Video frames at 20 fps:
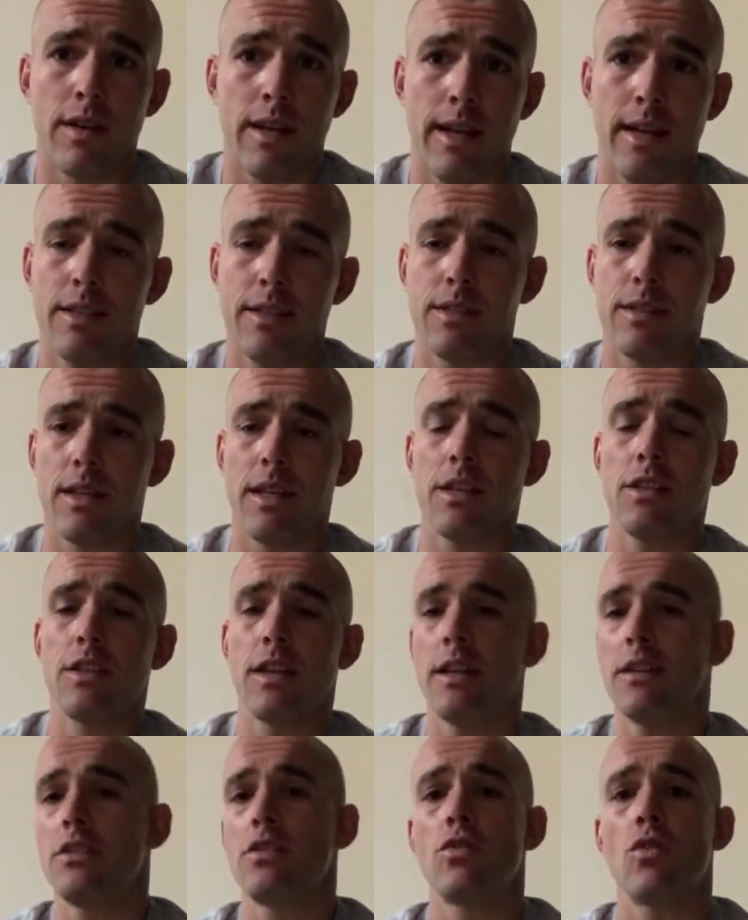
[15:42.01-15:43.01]
It's it's
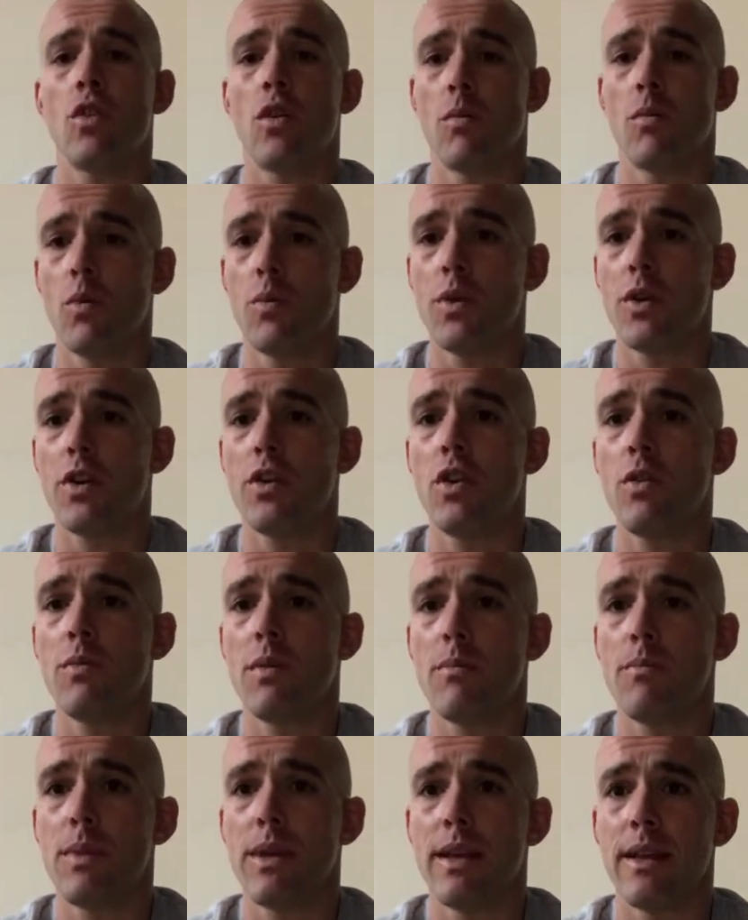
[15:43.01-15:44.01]
it's normal. We're
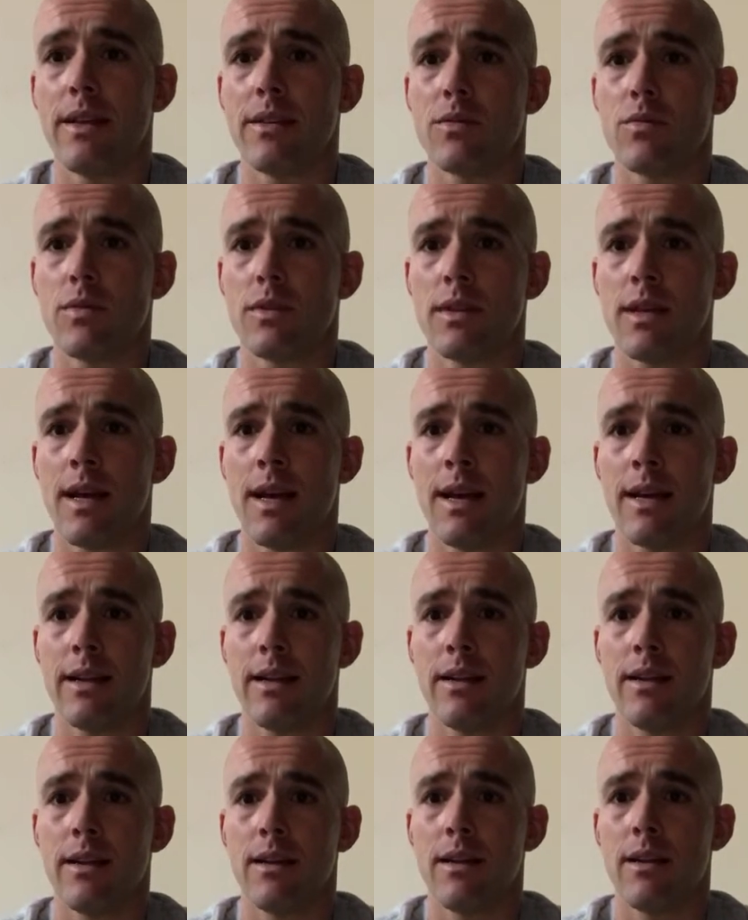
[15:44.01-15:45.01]
human beings. We're not
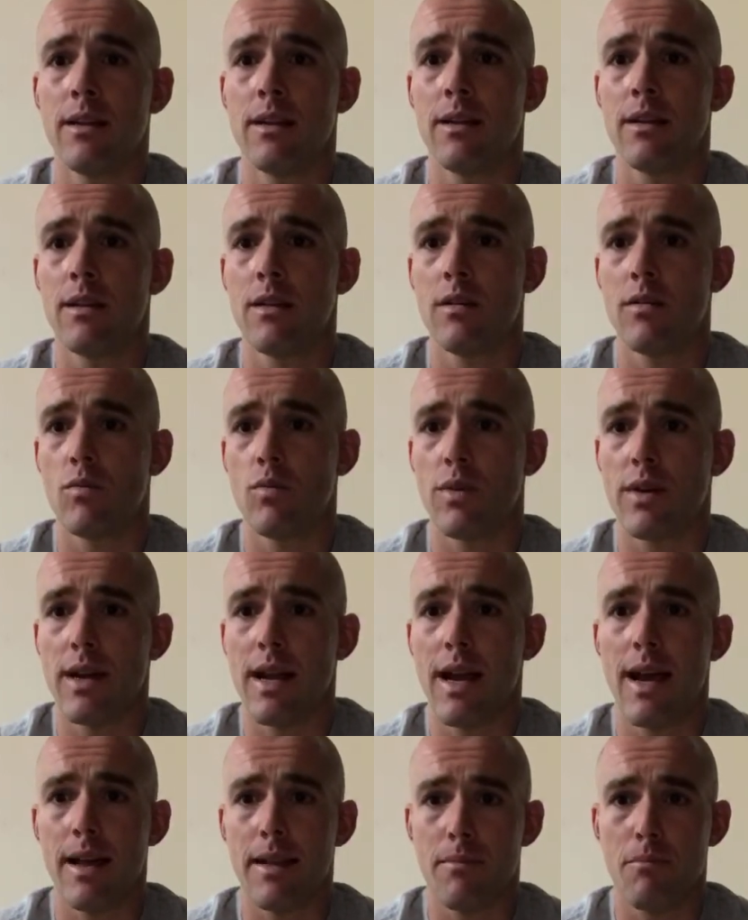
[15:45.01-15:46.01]
we're
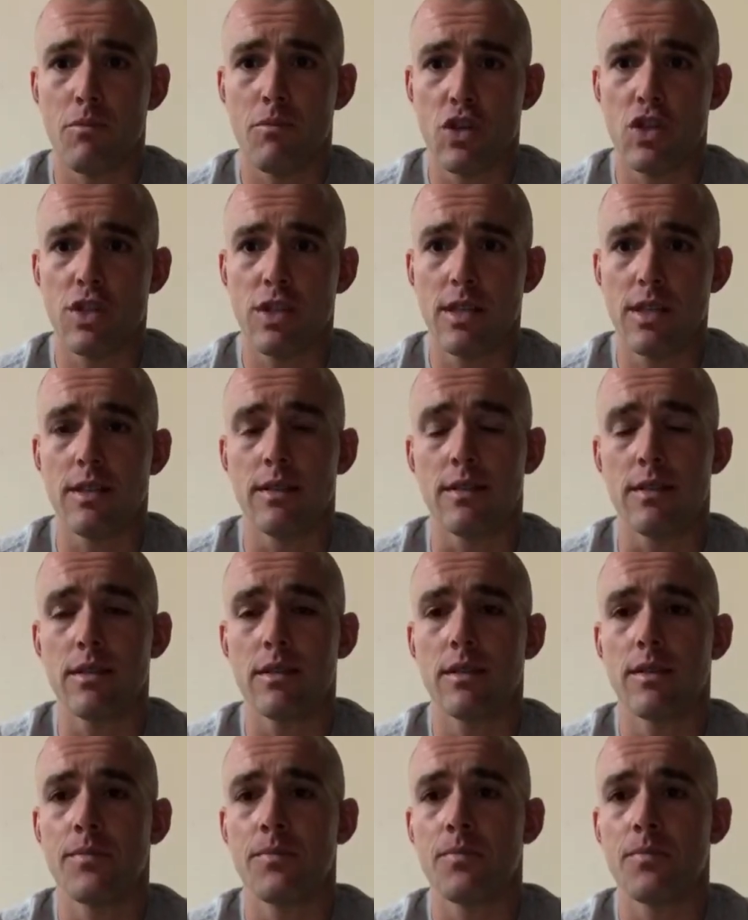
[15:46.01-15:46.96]
not machines.